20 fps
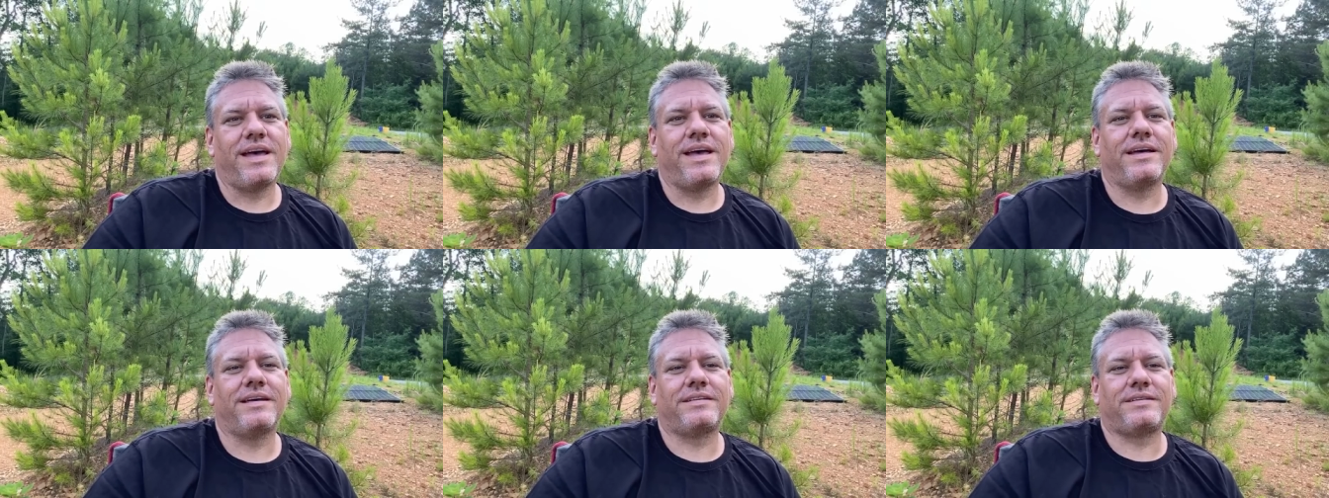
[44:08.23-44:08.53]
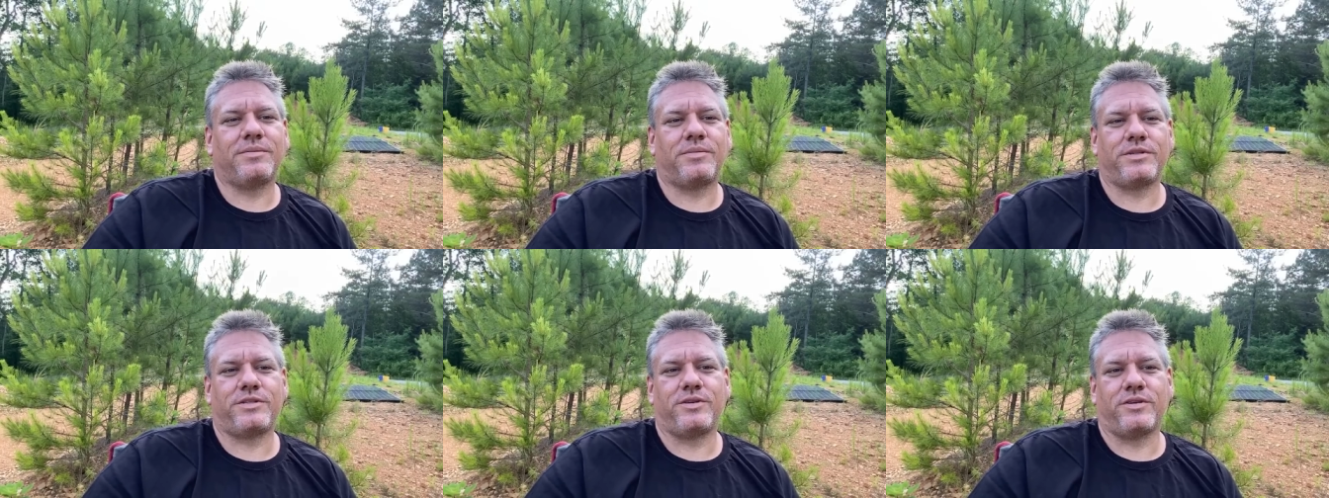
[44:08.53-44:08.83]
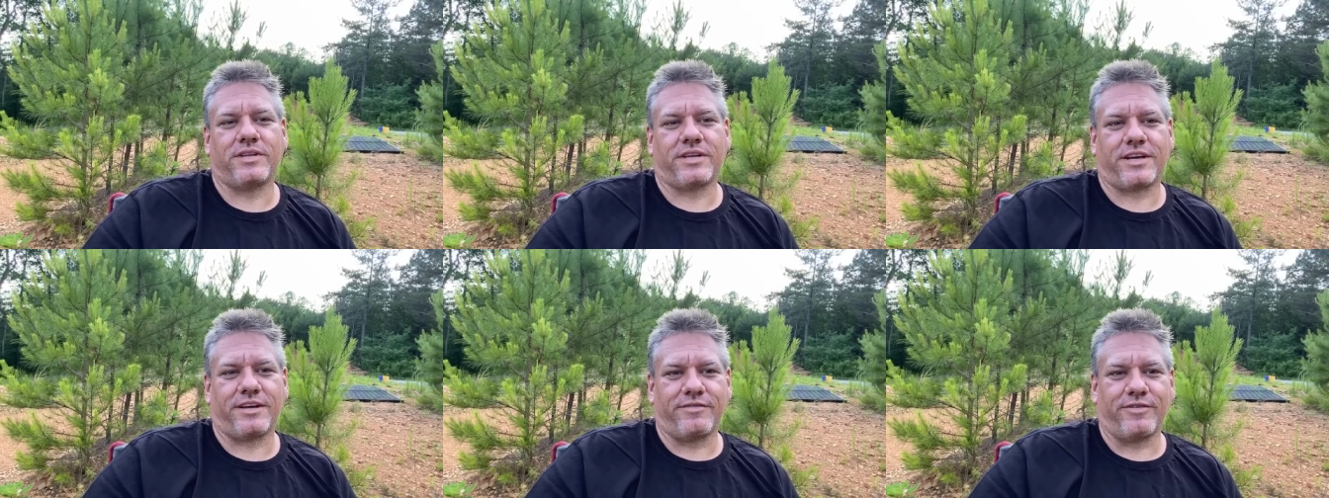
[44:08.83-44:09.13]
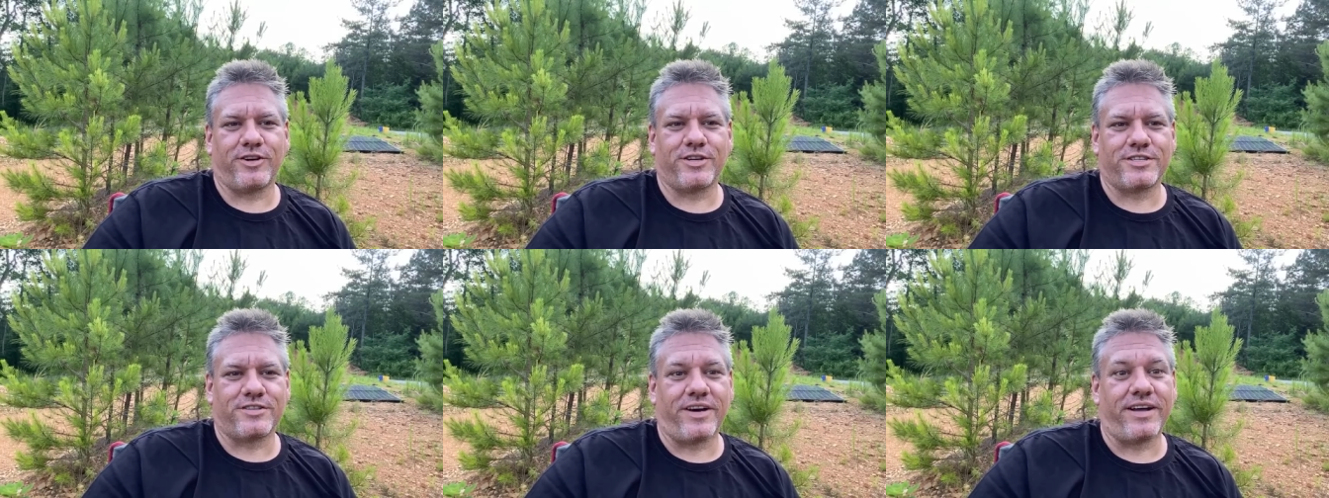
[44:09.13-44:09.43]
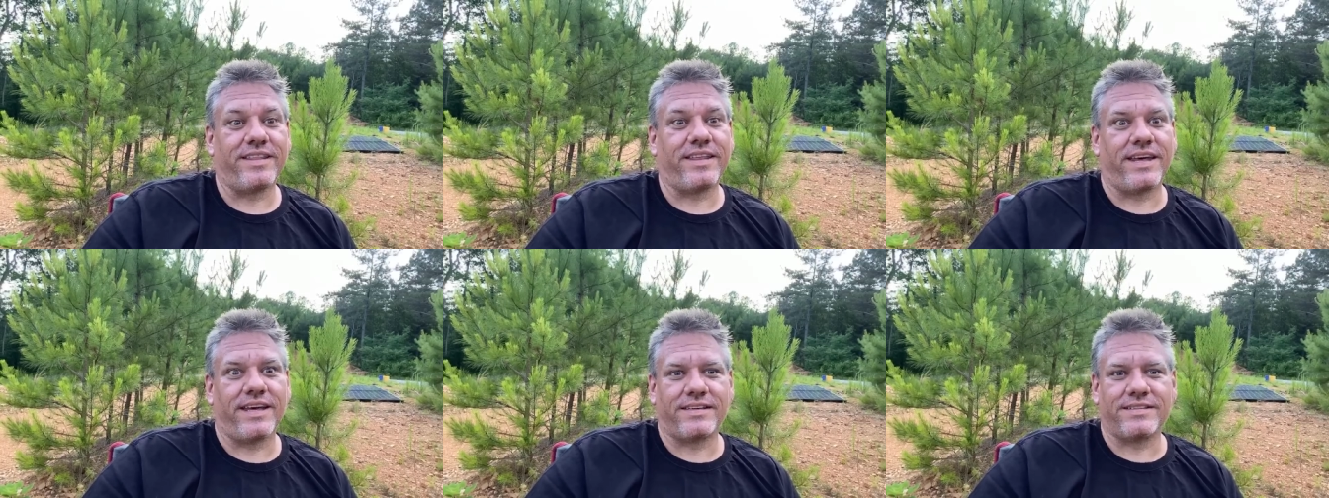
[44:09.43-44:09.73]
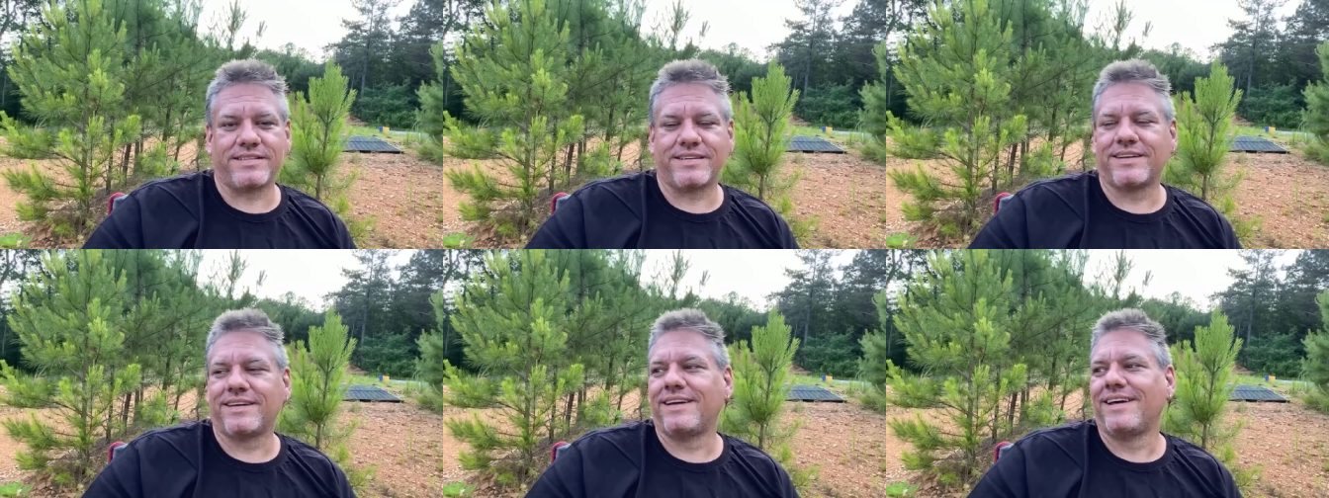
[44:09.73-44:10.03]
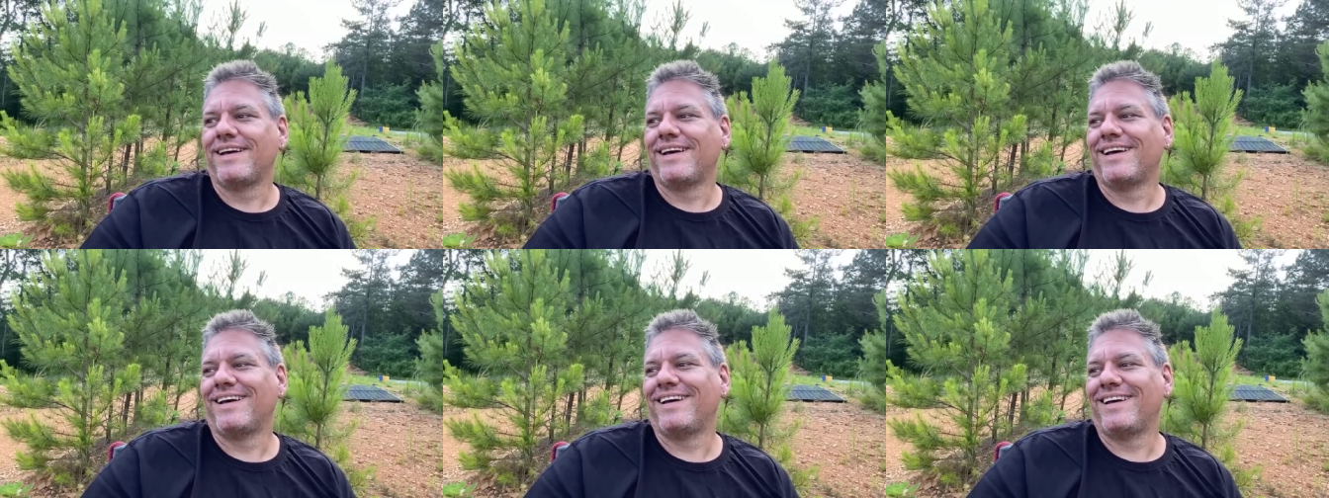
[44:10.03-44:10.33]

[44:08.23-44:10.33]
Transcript: Somebody's doing the conversion right. Thanks. Go